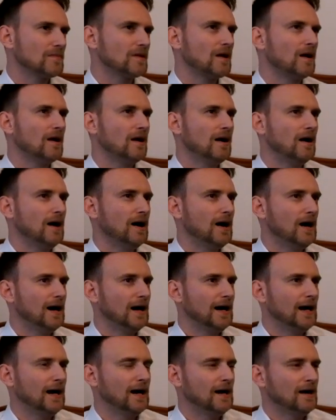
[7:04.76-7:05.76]
something like
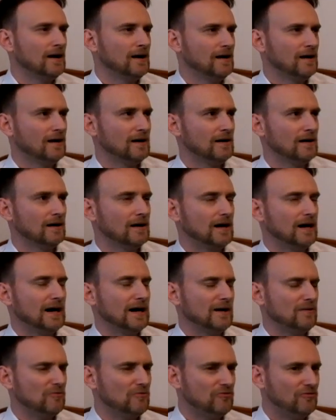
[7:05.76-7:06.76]
that?
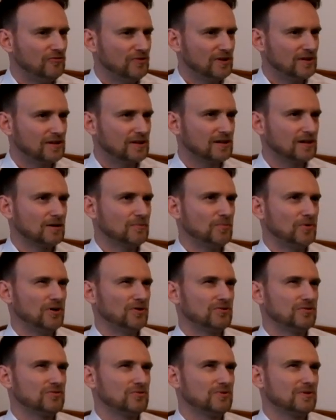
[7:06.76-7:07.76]
I'm thinking
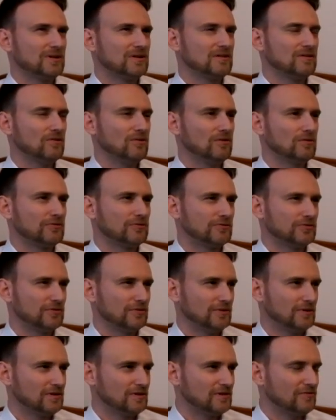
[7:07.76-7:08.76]
about doing
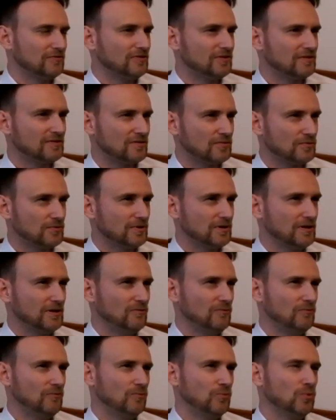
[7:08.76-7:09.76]
alternative history,
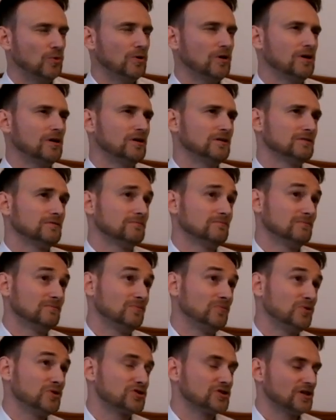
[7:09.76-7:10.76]

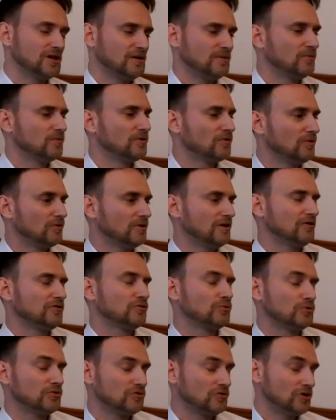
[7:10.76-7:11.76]
one which I'm
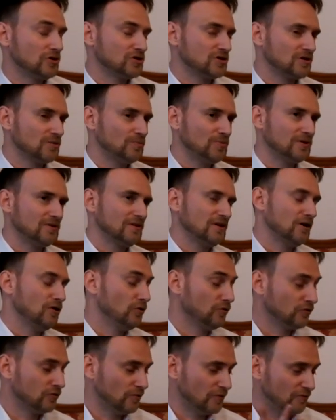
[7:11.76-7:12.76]
also researching a bit now,
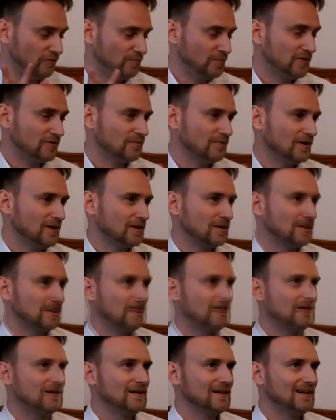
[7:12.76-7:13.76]
also with Bismarck.
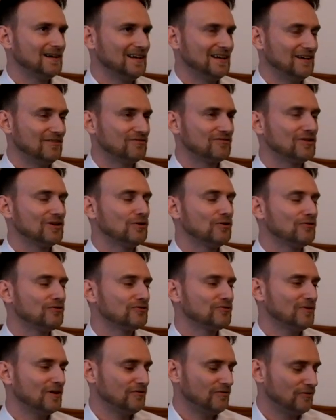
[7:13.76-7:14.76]
If the
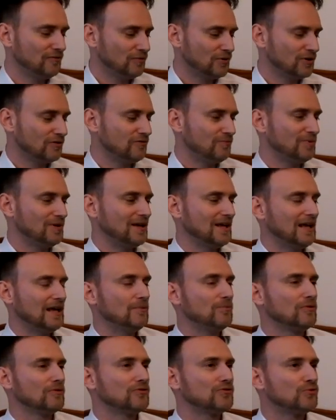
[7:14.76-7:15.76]
Luftwaffe would have been
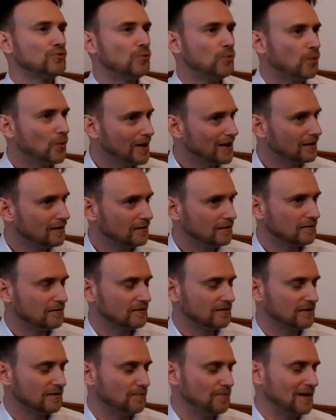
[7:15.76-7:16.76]
able to win
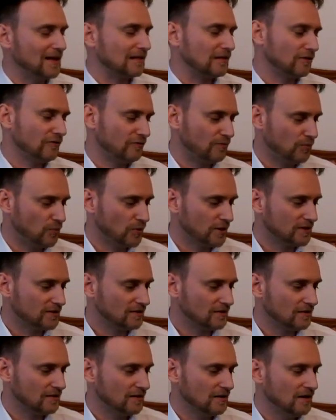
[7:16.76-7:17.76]
the Battle of
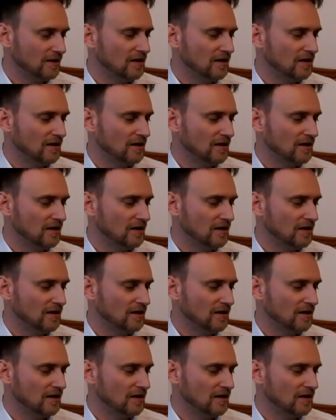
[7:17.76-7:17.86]
Britain